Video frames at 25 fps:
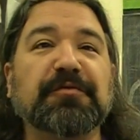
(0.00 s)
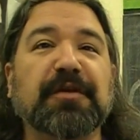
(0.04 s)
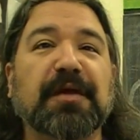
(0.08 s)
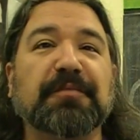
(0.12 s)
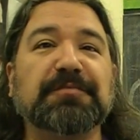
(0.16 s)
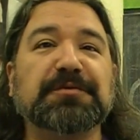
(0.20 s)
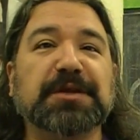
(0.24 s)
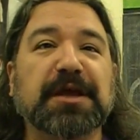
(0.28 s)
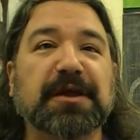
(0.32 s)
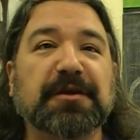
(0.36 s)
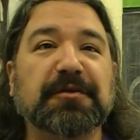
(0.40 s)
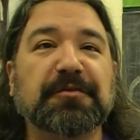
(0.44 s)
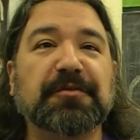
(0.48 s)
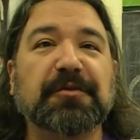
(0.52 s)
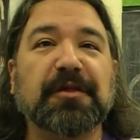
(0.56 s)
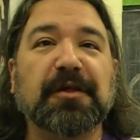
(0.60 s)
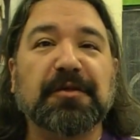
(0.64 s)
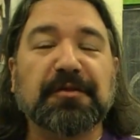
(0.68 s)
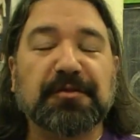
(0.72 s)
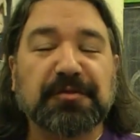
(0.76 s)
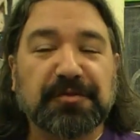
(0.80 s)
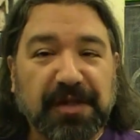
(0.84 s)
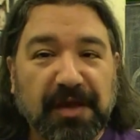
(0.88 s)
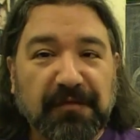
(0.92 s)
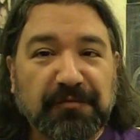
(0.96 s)
subjects,
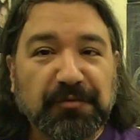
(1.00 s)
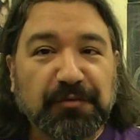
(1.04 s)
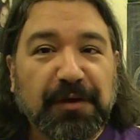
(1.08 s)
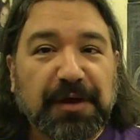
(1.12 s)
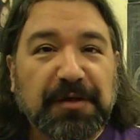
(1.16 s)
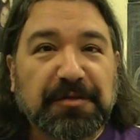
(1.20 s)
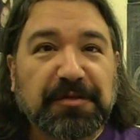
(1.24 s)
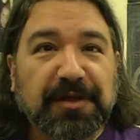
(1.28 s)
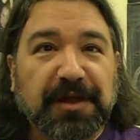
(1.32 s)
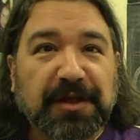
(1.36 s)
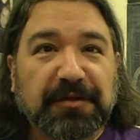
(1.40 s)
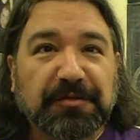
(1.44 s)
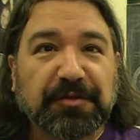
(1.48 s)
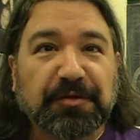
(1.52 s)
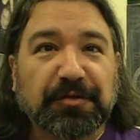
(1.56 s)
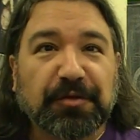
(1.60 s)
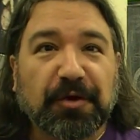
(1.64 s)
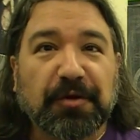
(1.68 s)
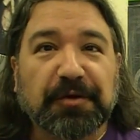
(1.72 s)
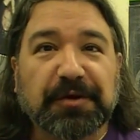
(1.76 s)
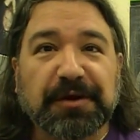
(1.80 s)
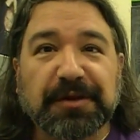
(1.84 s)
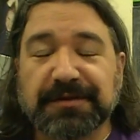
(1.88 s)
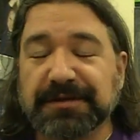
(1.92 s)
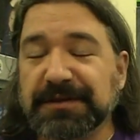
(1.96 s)
7 ways to get
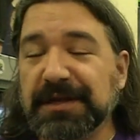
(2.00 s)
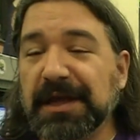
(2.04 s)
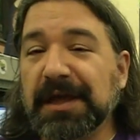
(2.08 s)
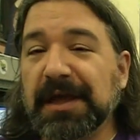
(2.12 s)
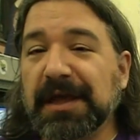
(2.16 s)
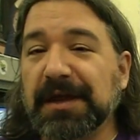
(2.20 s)
started.